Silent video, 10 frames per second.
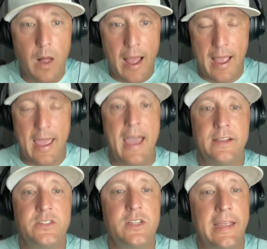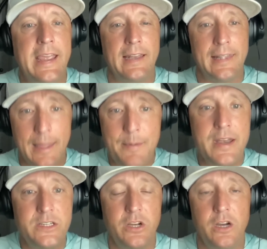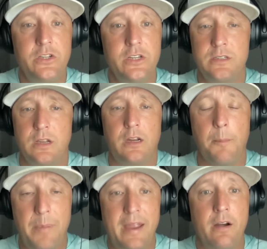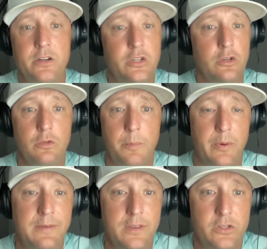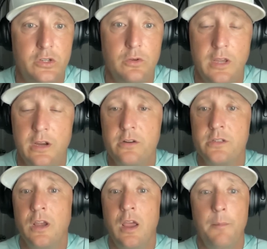he had limited touches compared to the previous 2 years,